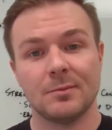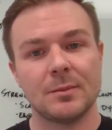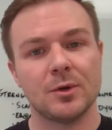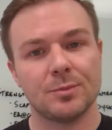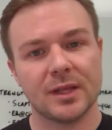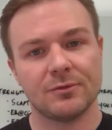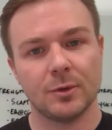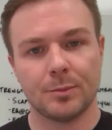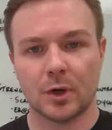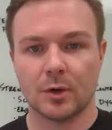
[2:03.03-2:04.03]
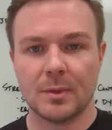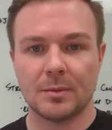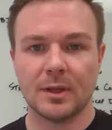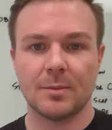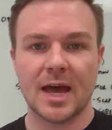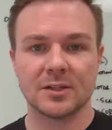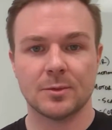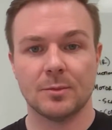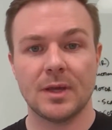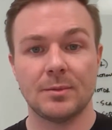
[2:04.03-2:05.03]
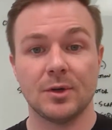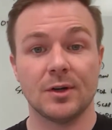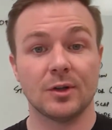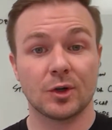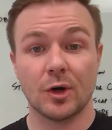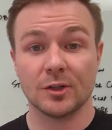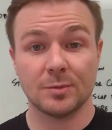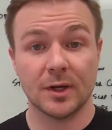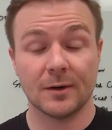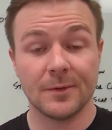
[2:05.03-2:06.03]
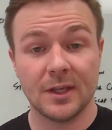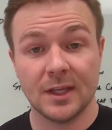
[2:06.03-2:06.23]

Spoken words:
Maybe you play football or maybe play basketball. Maybe you're a lacrosse player.